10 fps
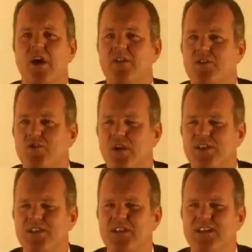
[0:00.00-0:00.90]
The
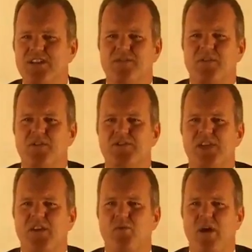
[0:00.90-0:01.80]
trustees of the New
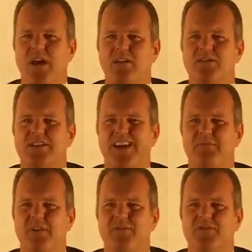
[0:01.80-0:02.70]
South Wales
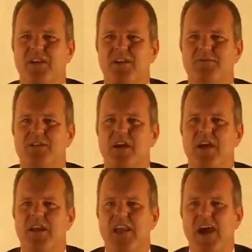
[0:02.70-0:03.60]
government schemes
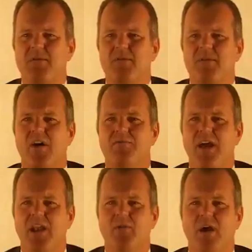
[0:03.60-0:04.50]
now provide
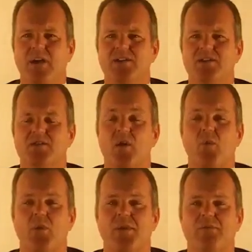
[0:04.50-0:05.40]
valuations
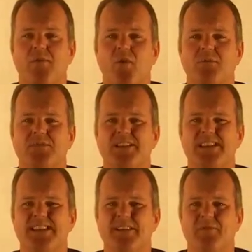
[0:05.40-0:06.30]
with the Form
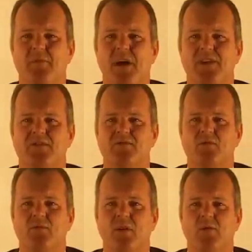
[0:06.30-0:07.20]
6 information
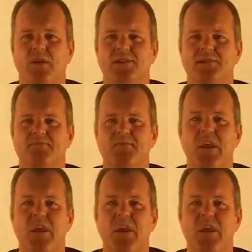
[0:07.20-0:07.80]
request.